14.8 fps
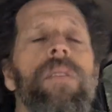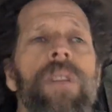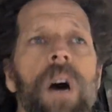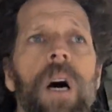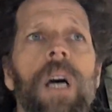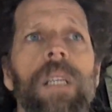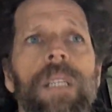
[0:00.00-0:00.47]

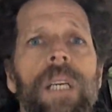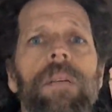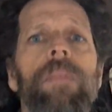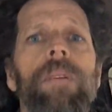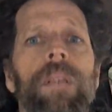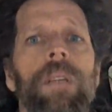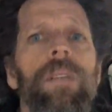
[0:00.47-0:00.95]
not
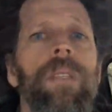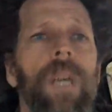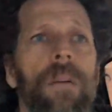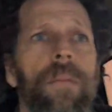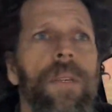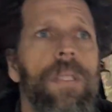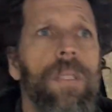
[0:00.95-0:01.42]
giving
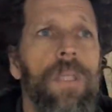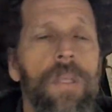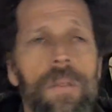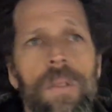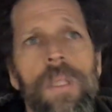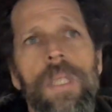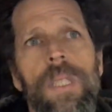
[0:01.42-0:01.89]
yourself
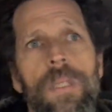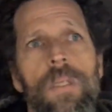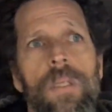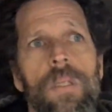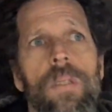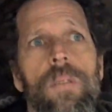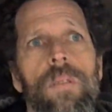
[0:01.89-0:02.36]

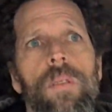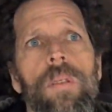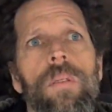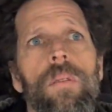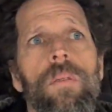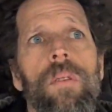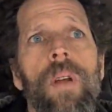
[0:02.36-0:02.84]
excuses
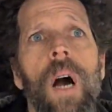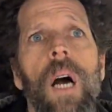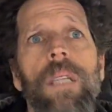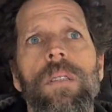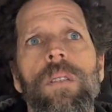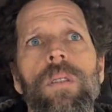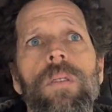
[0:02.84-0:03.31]
to
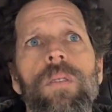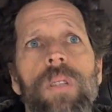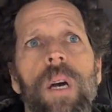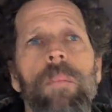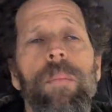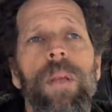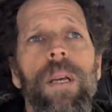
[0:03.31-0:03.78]
not do
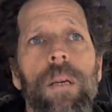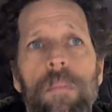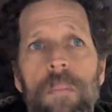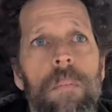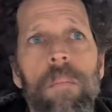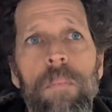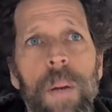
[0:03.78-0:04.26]
something.